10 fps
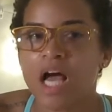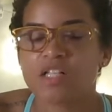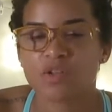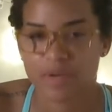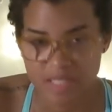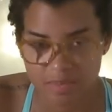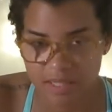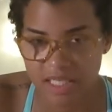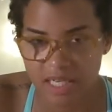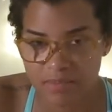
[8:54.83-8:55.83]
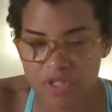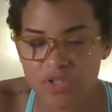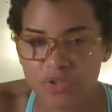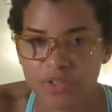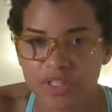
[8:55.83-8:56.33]
And so I explained to him the
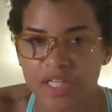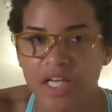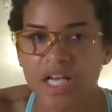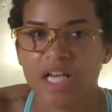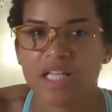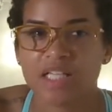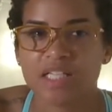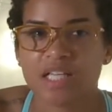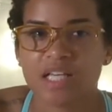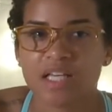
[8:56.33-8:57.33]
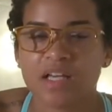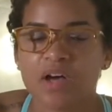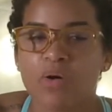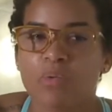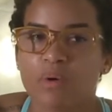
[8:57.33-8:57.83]
story, and he's like,
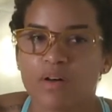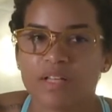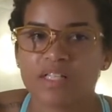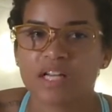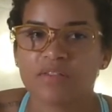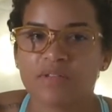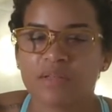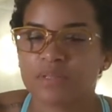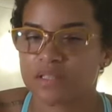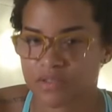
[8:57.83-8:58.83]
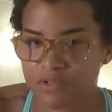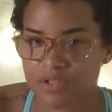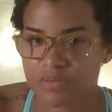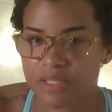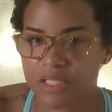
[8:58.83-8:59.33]
"Well, that's not really what the
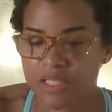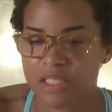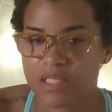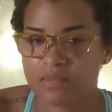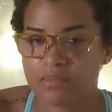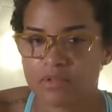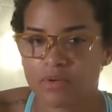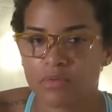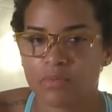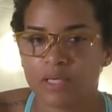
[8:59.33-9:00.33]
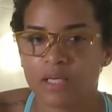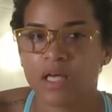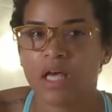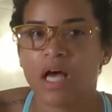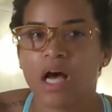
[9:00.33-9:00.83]
social media team told me."
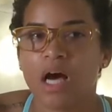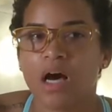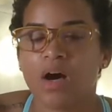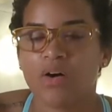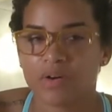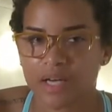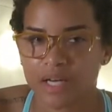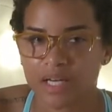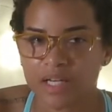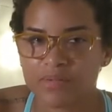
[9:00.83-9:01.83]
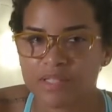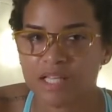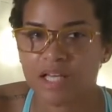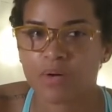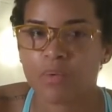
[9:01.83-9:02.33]
Okay, he was
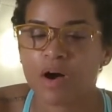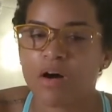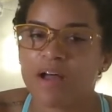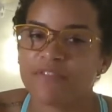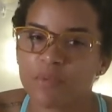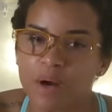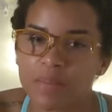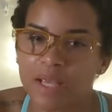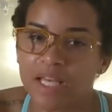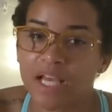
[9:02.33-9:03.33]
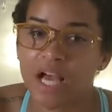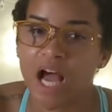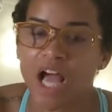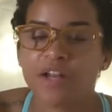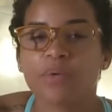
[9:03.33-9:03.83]
like, "Well, I'm from Armenia.
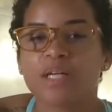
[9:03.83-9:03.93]
I know